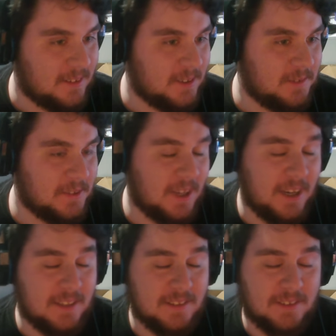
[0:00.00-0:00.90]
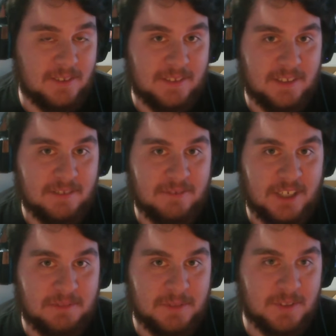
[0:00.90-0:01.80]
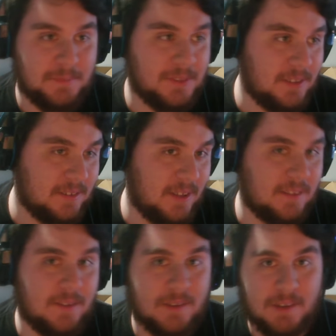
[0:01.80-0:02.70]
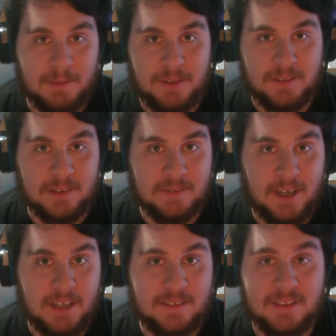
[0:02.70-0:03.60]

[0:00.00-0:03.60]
So if you guys enjoyed today's reaction video, please like and subscribe, all stuff, guys.